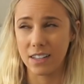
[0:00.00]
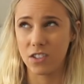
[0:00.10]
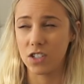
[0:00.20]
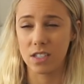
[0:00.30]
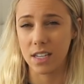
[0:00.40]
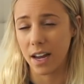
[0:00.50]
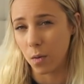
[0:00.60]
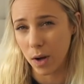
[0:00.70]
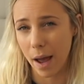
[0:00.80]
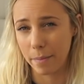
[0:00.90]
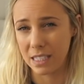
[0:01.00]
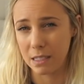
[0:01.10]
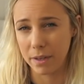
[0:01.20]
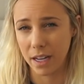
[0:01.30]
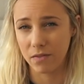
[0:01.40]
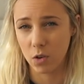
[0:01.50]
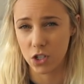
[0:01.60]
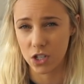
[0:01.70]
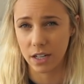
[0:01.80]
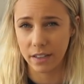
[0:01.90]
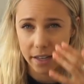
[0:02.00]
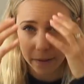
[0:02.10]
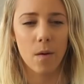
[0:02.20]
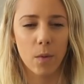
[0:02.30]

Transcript: It's just like what happens to me, unfortunately.